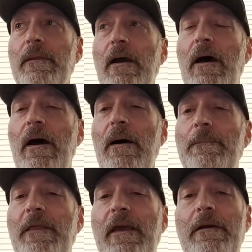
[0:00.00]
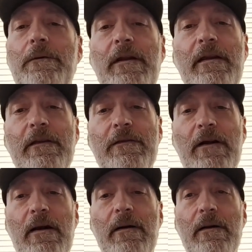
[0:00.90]
They agree to
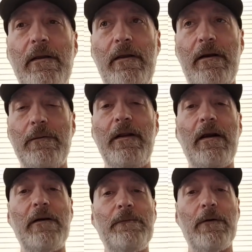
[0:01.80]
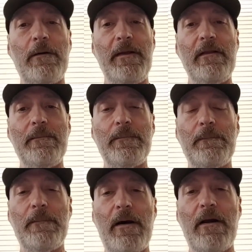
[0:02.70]
start, terraforming
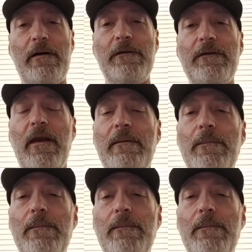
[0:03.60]
Mars and